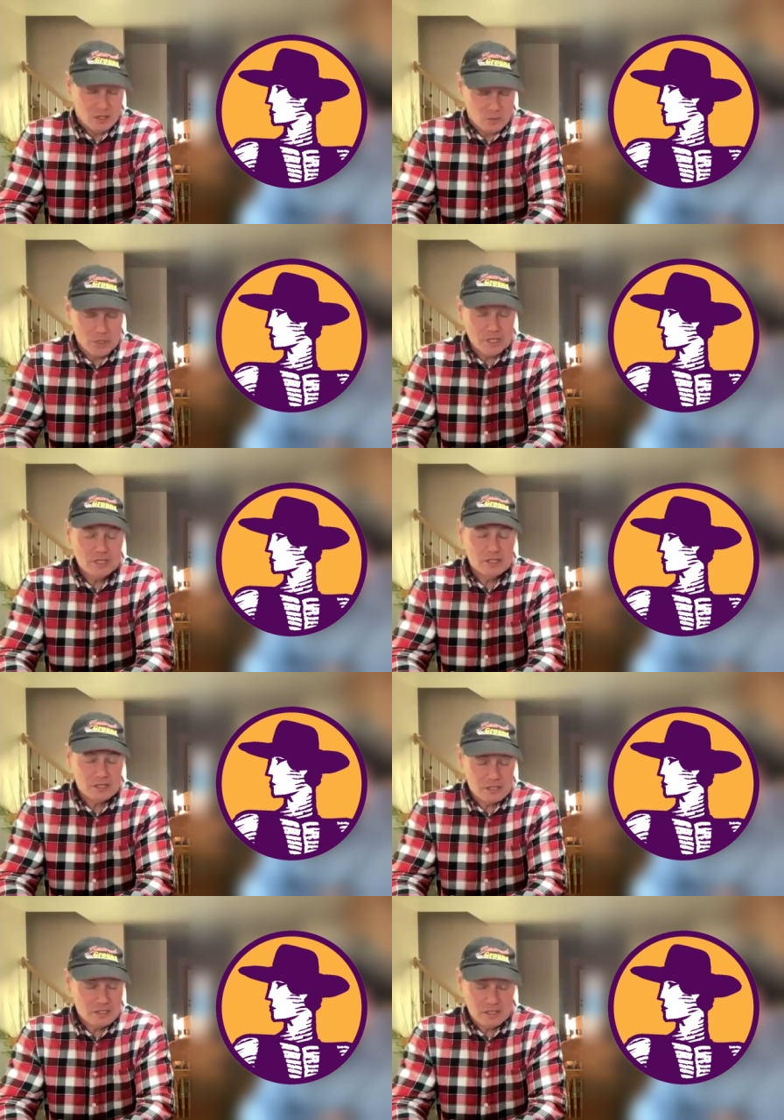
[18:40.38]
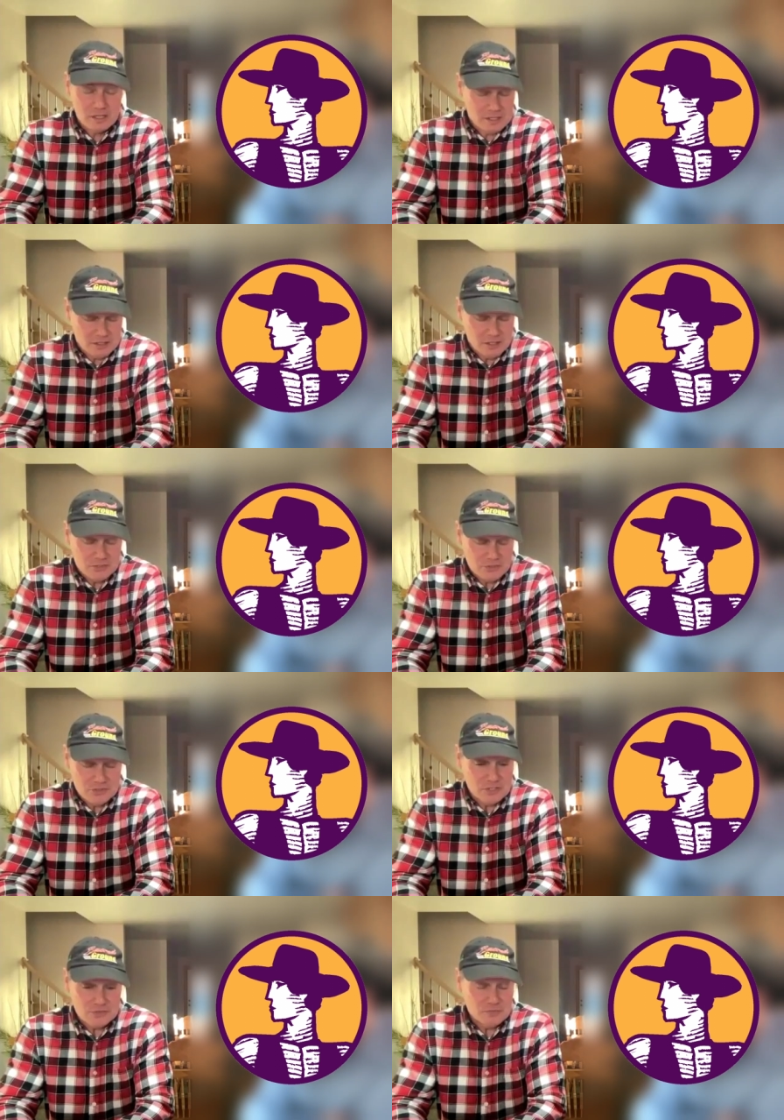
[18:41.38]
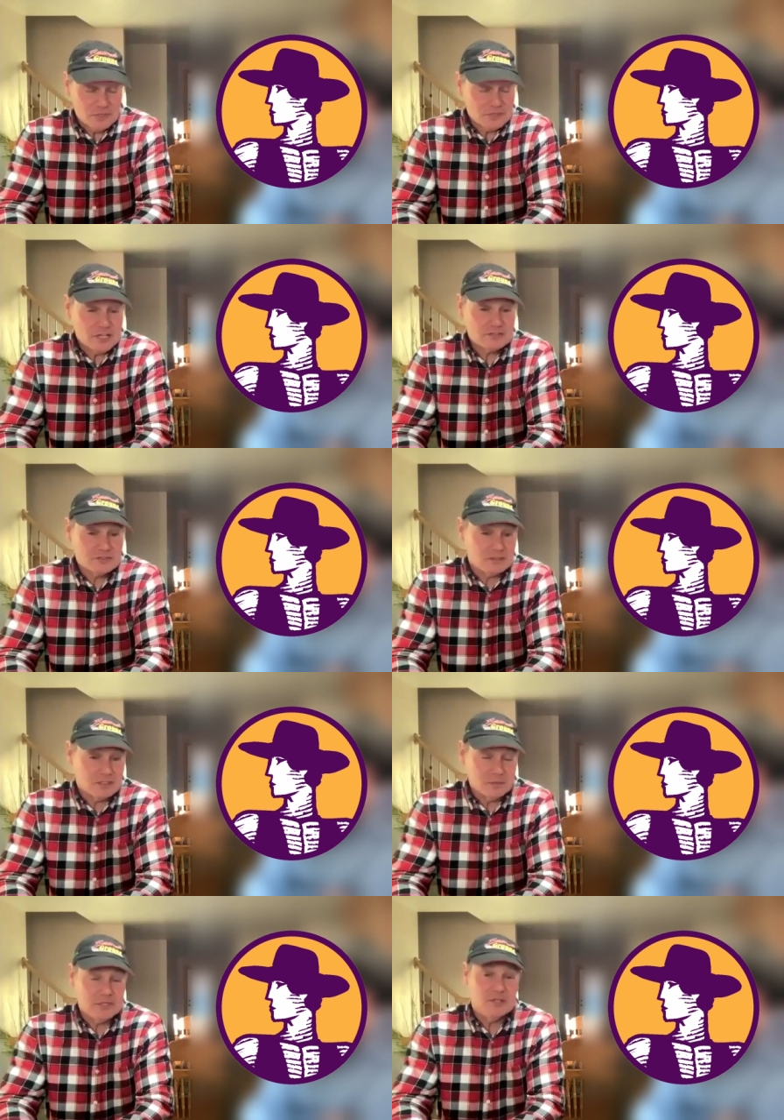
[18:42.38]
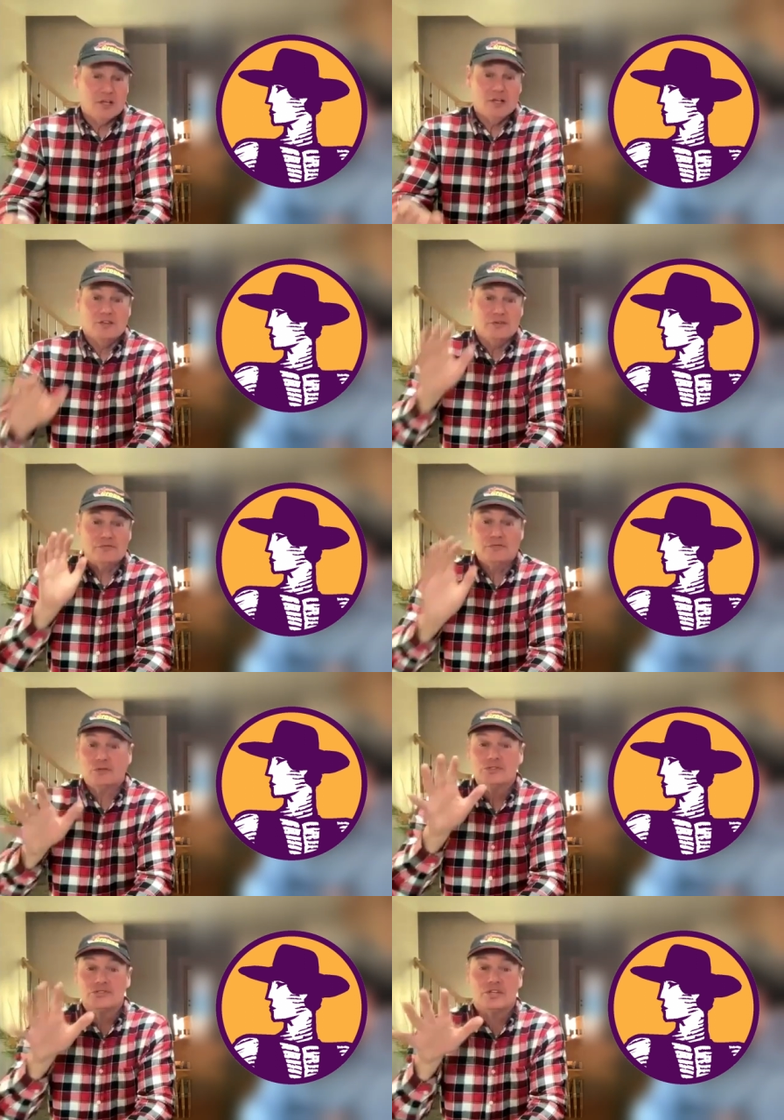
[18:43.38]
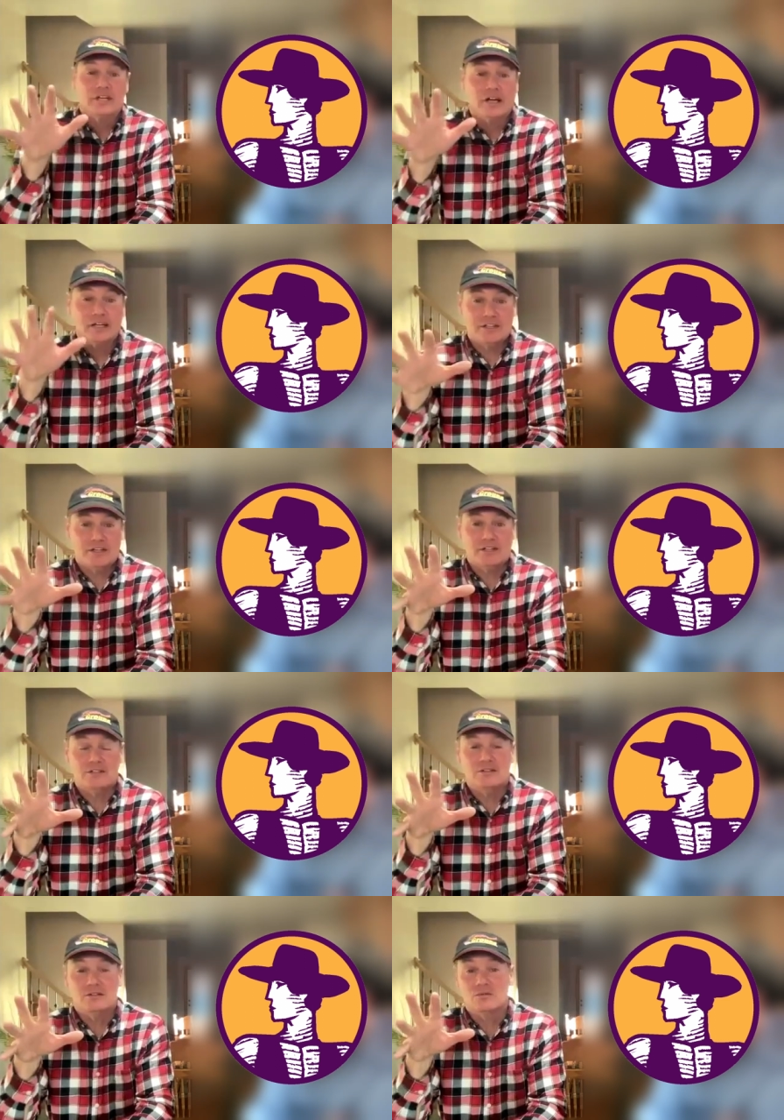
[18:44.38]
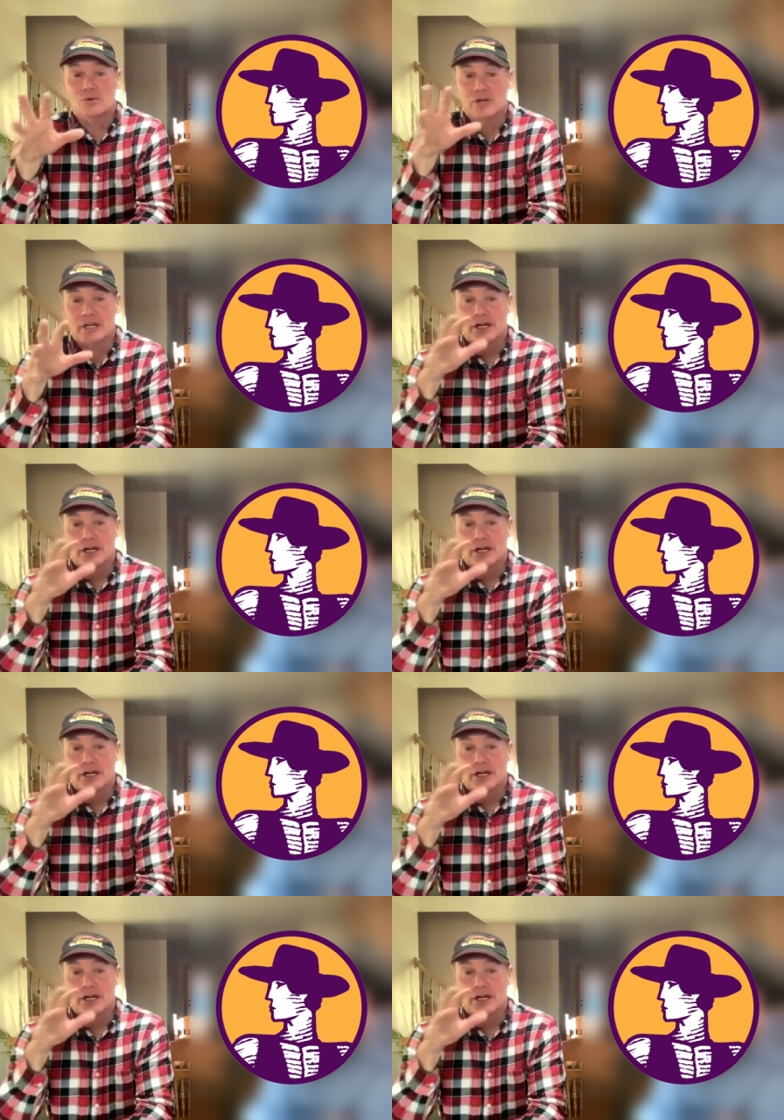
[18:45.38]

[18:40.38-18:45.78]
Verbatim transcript: It's excellent. I mean, the first thing I did when I